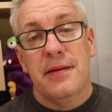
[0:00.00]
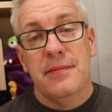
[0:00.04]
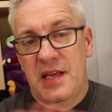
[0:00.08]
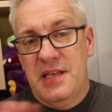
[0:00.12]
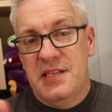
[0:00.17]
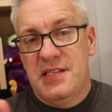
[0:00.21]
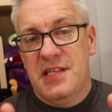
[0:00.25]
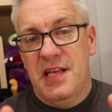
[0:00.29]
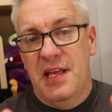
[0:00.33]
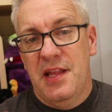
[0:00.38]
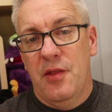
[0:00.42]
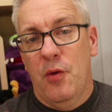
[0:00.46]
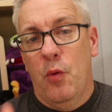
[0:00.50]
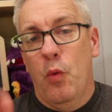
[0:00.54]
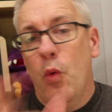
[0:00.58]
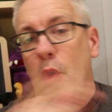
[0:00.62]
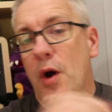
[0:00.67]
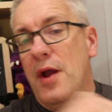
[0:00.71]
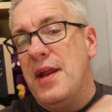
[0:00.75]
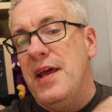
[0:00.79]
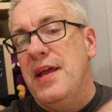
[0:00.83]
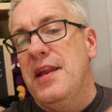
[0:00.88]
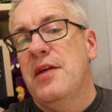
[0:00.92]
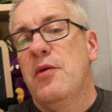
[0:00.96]
They say the
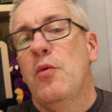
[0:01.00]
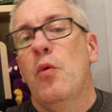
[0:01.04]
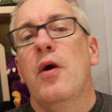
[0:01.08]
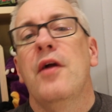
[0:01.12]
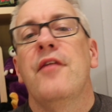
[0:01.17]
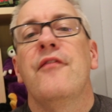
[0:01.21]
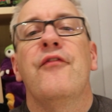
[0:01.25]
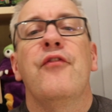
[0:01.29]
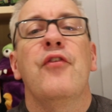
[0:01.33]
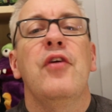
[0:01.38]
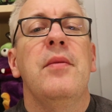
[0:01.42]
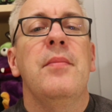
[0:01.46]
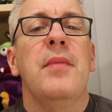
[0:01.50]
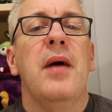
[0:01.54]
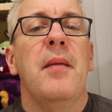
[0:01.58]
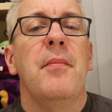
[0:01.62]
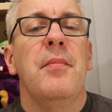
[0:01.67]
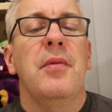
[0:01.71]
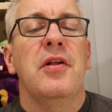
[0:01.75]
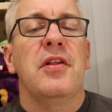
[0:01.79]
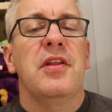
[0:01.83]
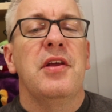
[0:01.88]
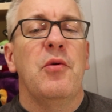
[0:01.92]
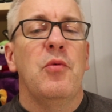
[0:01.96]
181 Fremont
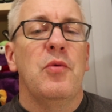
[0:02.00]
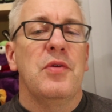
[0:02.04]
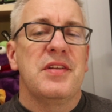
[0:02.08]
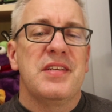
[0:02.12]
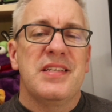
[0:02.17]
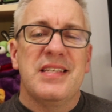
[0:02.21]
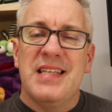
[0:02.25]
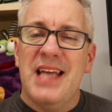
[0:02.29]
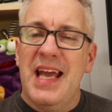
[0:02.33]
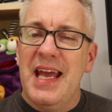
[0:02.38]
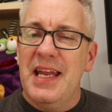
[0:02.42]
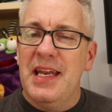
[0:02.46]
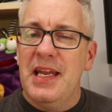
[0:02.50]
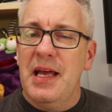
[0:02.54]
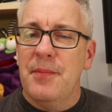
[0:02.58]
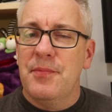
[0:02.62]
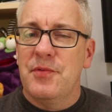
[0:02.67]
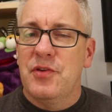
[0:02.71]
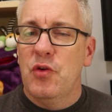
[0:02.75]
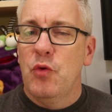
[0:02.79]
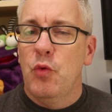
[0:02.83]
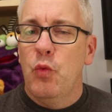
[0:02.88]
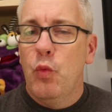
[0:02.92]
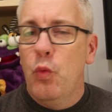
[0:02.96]
building will stand up
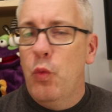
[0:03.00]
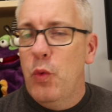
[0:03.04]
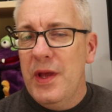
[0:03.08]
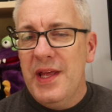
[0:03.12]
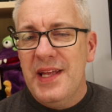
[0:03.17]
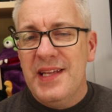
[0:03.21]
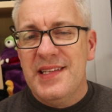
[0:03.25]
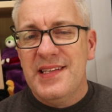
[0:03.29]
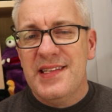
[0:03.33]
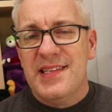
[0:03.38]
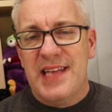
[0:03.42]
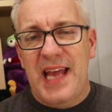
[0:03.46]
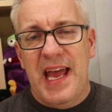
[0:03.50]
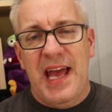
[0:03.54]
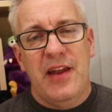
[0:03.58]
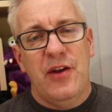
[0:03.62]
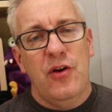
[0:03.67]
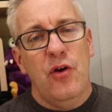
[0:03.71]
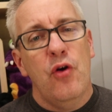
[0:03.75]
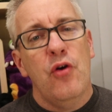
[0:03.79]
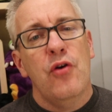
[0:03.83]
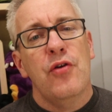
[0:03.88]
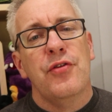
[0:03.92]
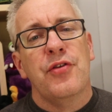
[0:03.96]
to winds
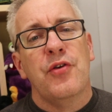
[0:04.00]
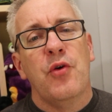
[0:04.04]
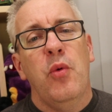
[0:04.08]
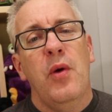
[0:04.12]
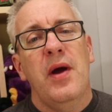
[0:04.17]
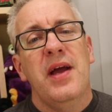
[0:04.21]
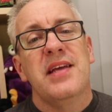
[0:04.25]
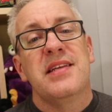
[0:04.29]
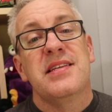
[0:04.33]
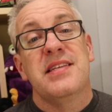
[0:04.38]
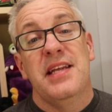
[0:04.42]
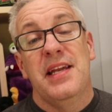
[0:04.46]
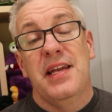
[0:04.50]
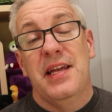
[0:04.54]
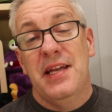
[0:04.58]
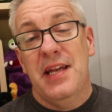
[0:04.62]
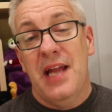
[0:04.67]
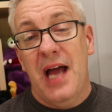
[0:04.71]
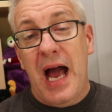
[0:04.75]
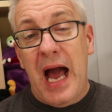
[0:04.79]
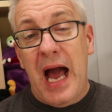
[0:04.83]
and earthquakes in an